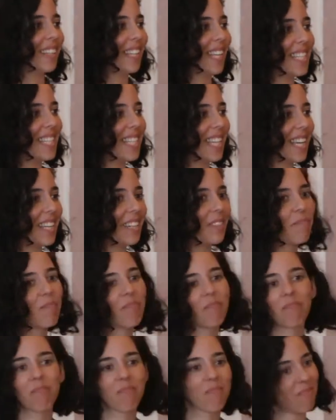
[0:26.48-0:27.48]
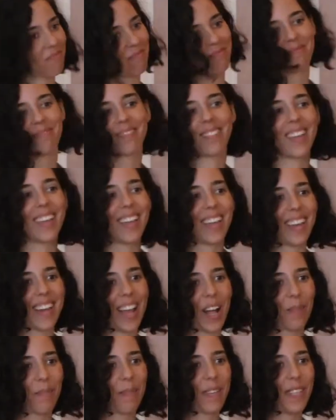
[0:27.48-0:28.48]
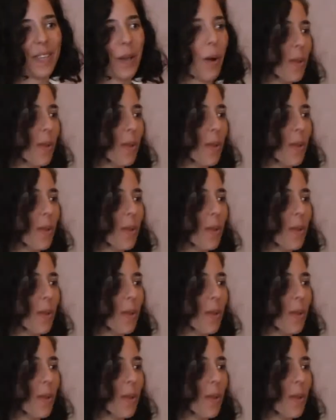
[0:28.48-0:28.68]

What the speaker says: LinkedIn, and I'll be the